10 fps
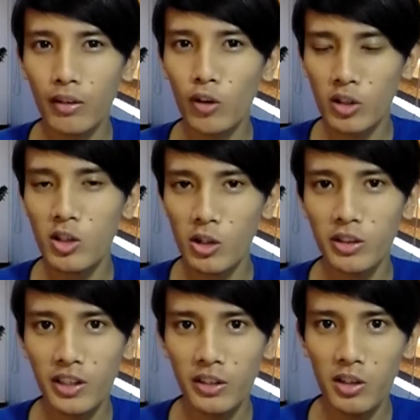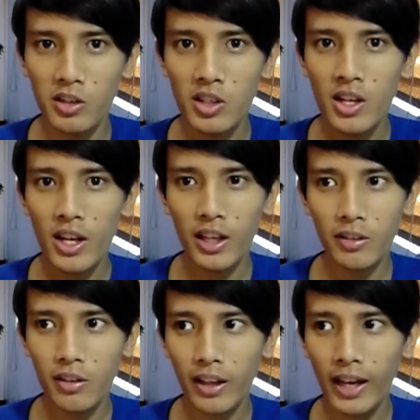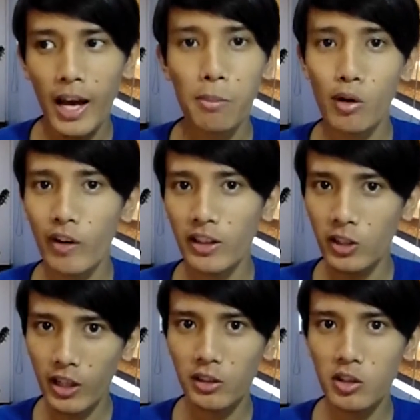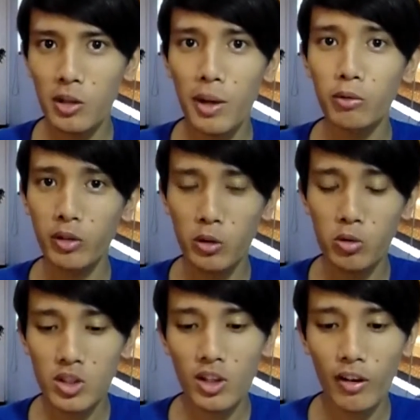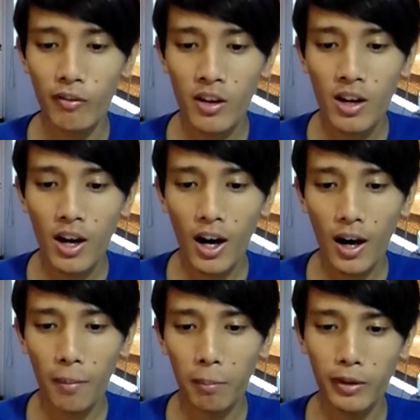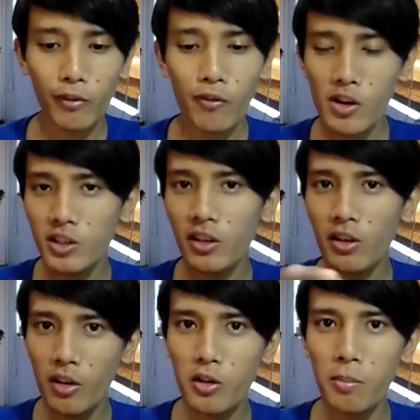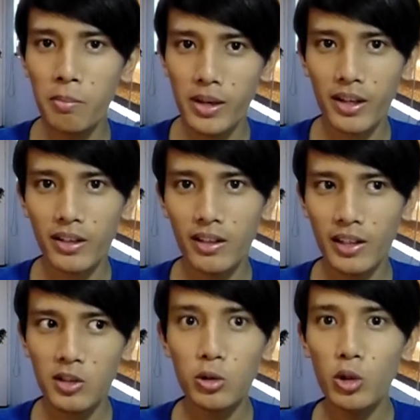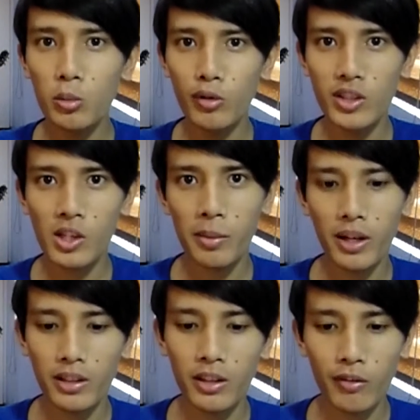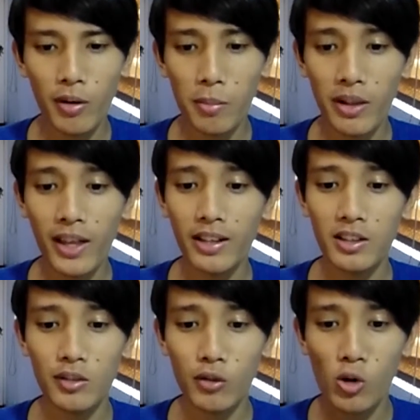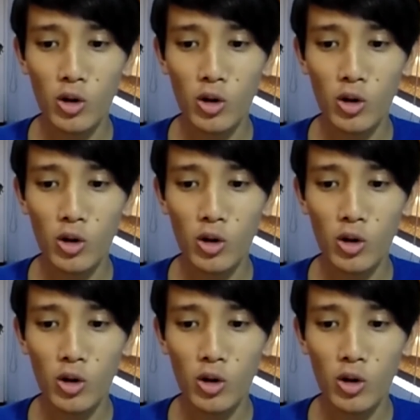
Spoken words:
kind of Oscar contenders and like high profile directors come out with new stuff. But first, another big like studio movie is coming out in November, and that is of